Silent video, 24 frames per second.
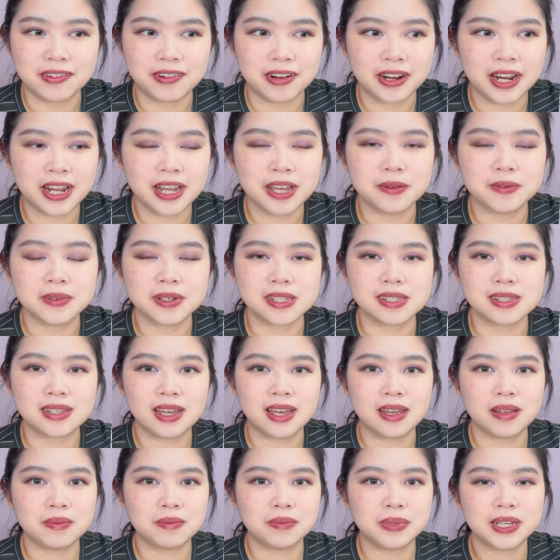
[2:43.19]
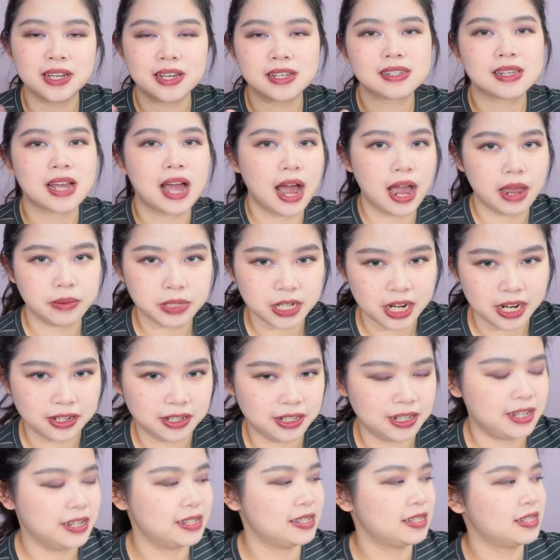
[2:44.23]
right, was that because I'm
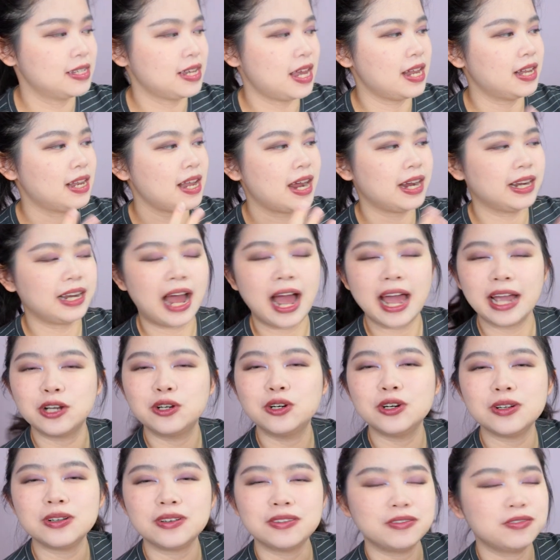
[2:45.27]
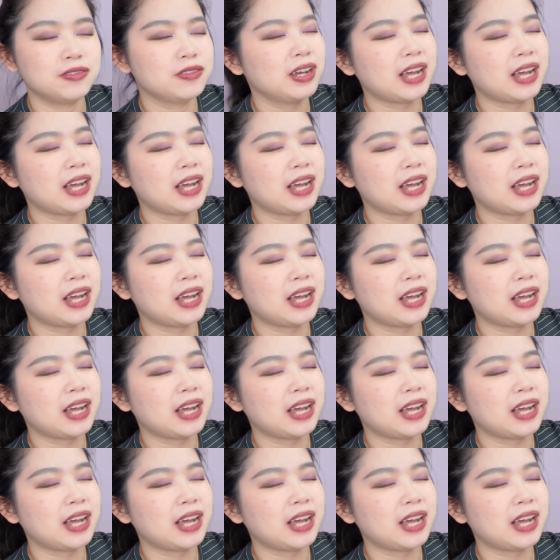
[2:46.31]
Chinese and that I could